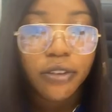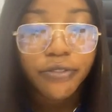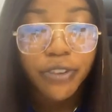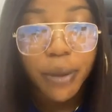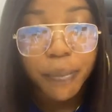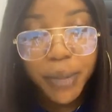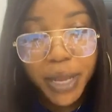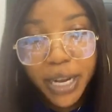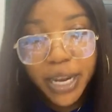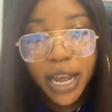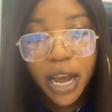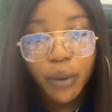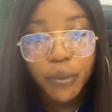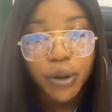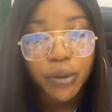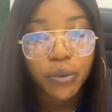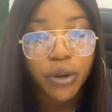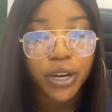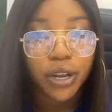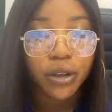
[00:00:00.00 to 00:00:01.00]
familiar
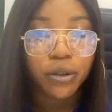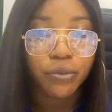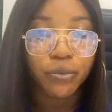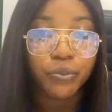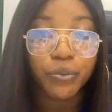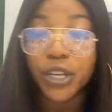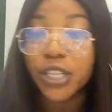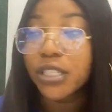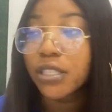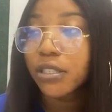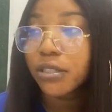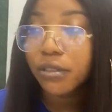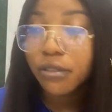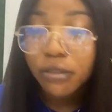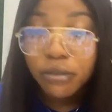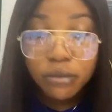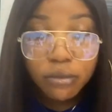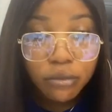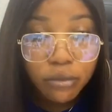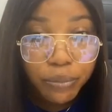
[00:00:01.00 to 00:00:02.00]
with
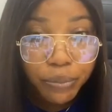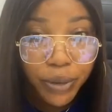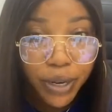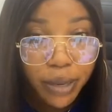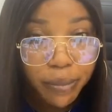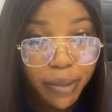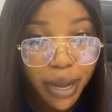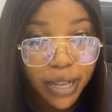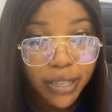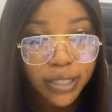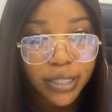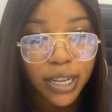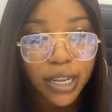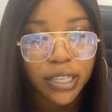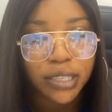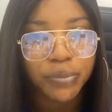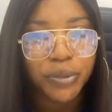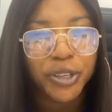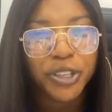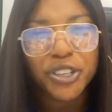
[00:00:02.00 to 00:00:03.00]

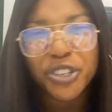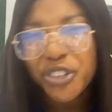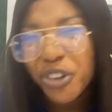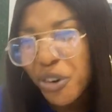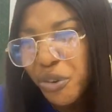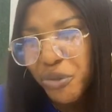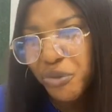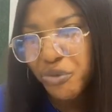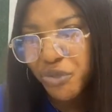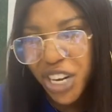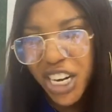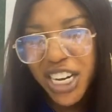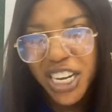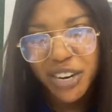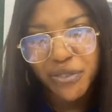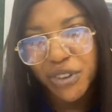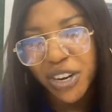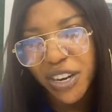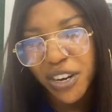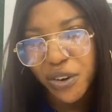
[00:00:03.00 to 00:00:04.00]
pre-masters, but you don't
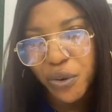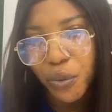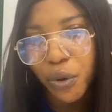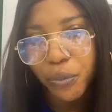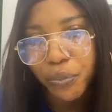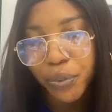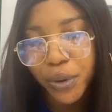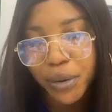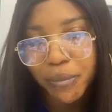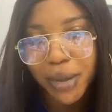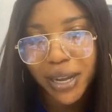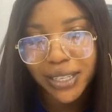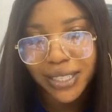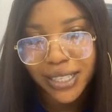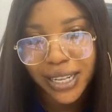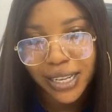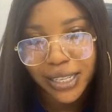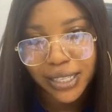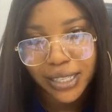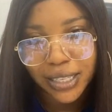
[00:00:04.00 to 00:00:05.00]
really know what
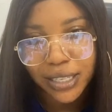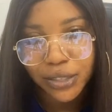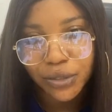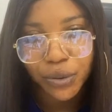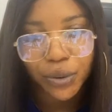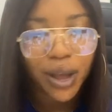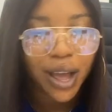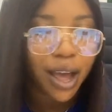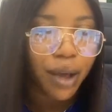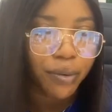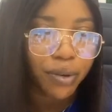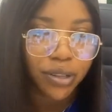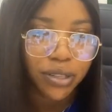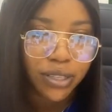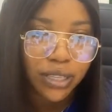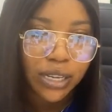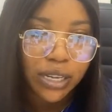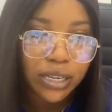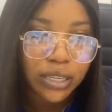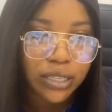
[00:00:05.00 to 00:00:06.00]
pre-masters is or how
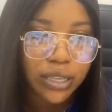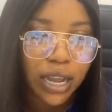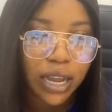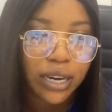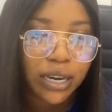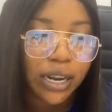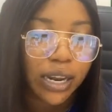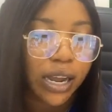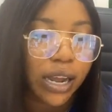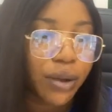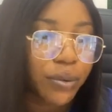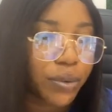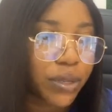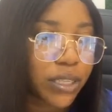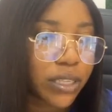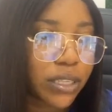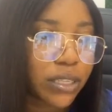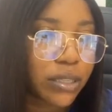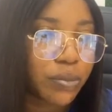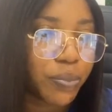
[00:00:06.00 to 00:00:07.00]
it is and how
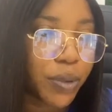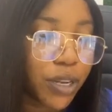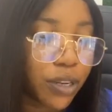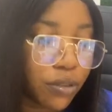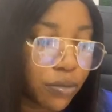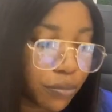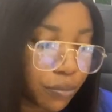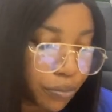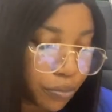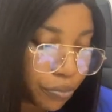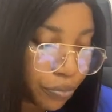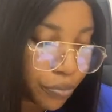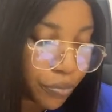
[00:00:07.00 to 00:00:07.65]
it is been